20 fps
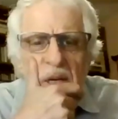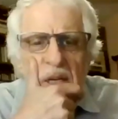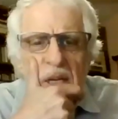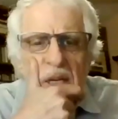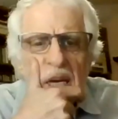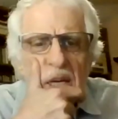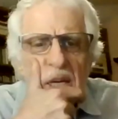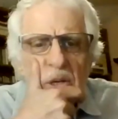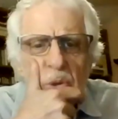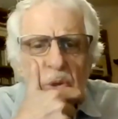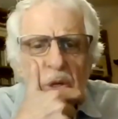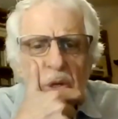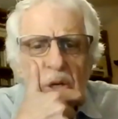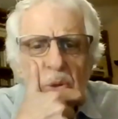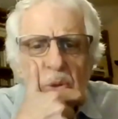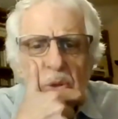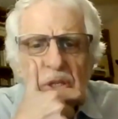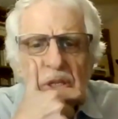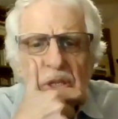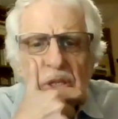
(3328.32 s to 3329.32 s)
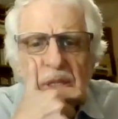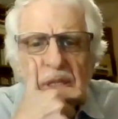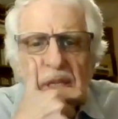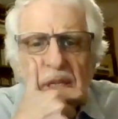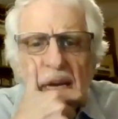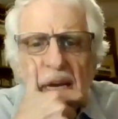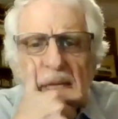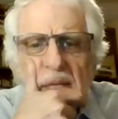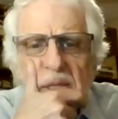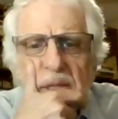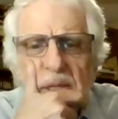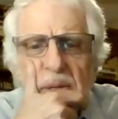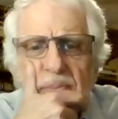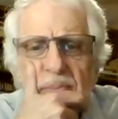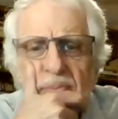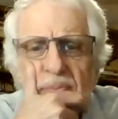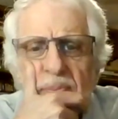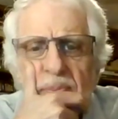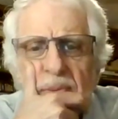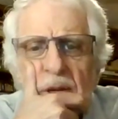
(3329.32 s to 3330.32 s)
Can you elucidate
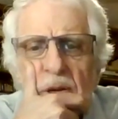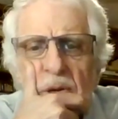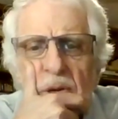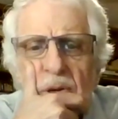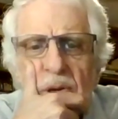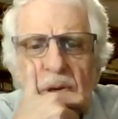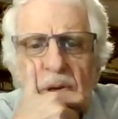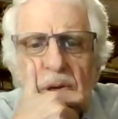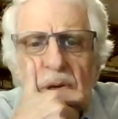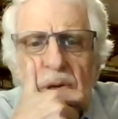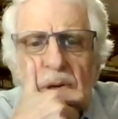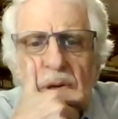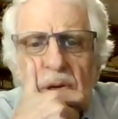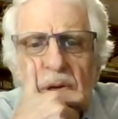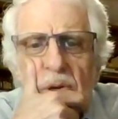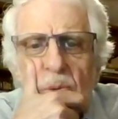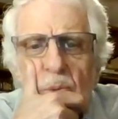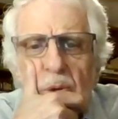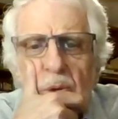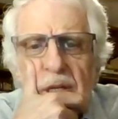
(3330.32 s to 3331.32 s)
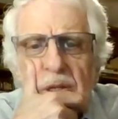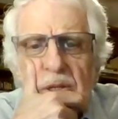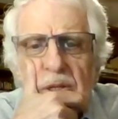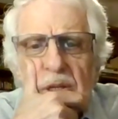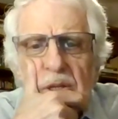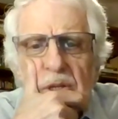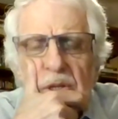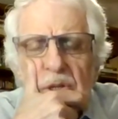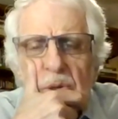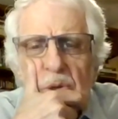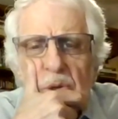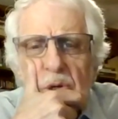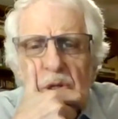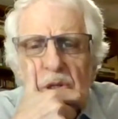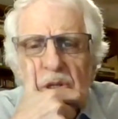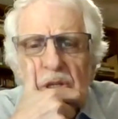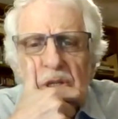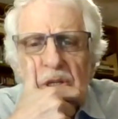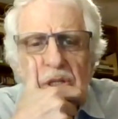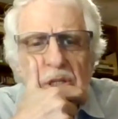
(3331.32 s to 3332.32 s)
with
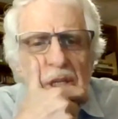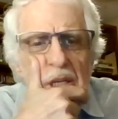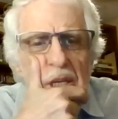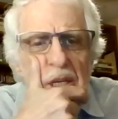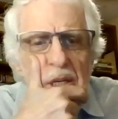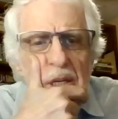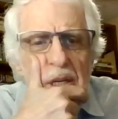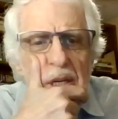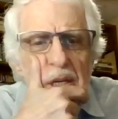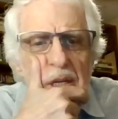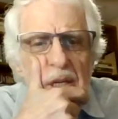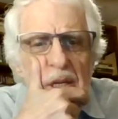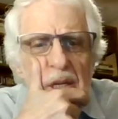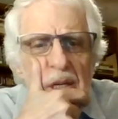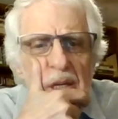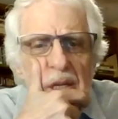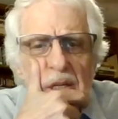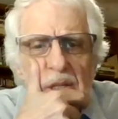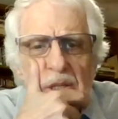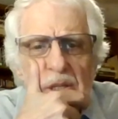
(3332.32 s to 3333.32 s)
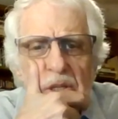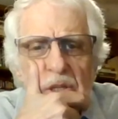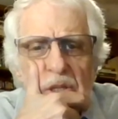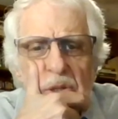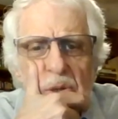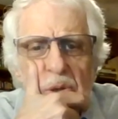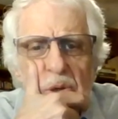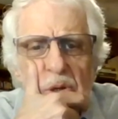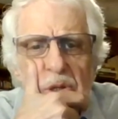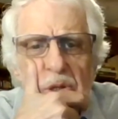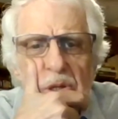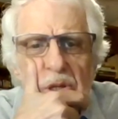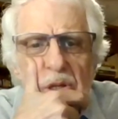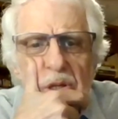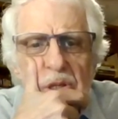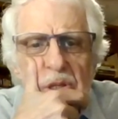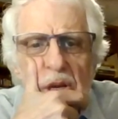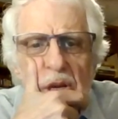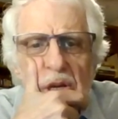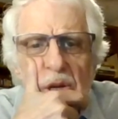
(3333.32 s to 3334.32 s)
disorders, eating
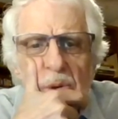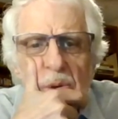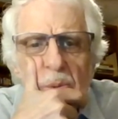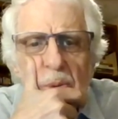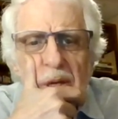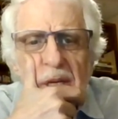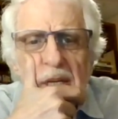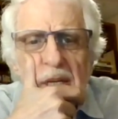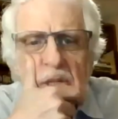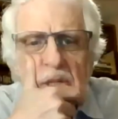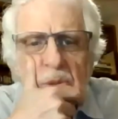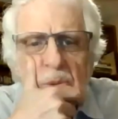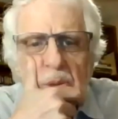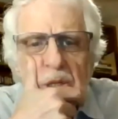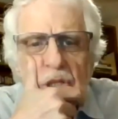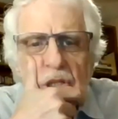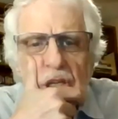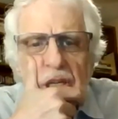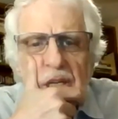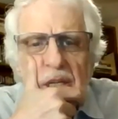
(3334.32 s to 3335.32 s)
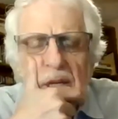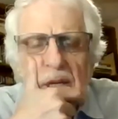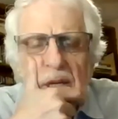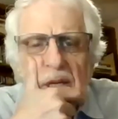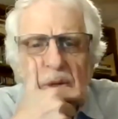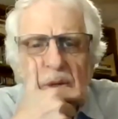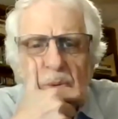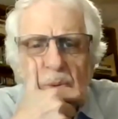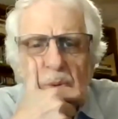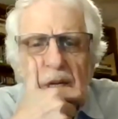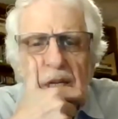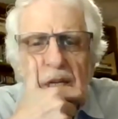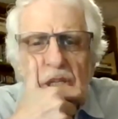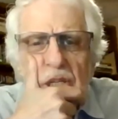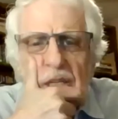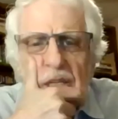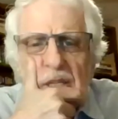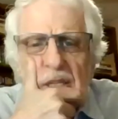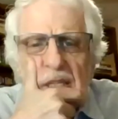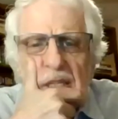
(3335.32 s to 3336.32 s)
disorders, with its
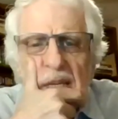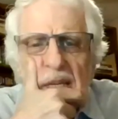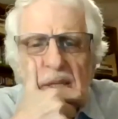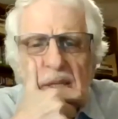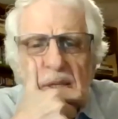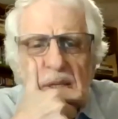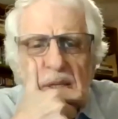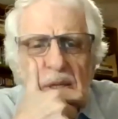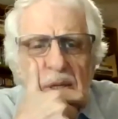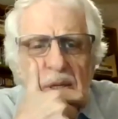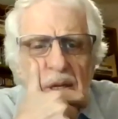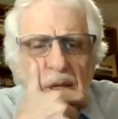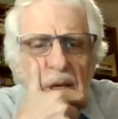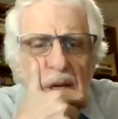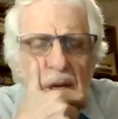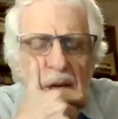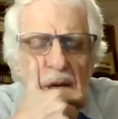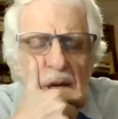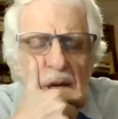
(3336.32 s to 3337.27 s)
rigid sensory?